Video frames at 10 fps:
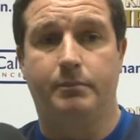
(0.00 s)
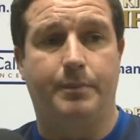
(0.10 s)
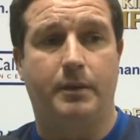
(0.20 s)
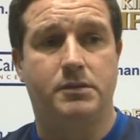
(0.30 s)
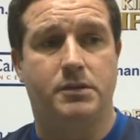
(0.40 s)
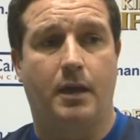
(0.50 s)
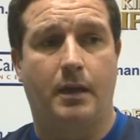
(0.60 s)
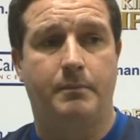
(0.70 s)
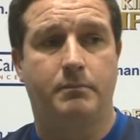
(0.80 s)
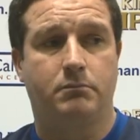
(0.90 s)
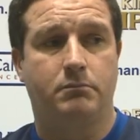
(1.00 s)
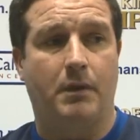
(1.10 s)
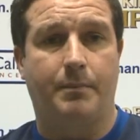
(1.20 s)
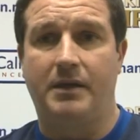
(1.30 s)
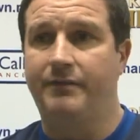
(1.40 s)
But
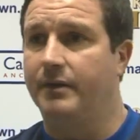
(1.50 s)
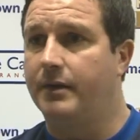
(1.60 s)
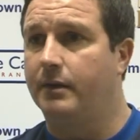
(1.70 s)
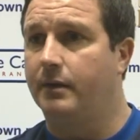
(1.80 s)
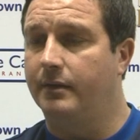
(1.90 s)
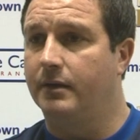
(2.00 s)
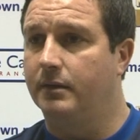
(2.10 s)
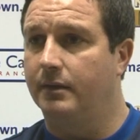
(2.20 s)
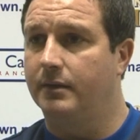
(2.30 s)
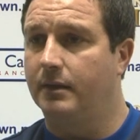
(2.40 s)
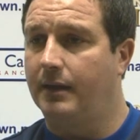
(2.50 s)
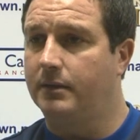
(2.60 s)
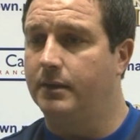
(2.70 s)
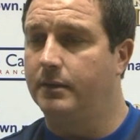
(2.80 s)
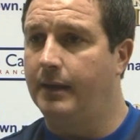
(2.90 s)
I believe in the kid, and I think the
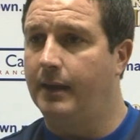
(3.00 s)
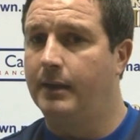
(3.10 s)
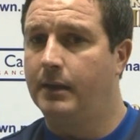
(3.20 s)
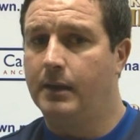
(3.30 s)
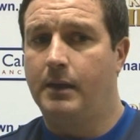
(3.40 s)
lad can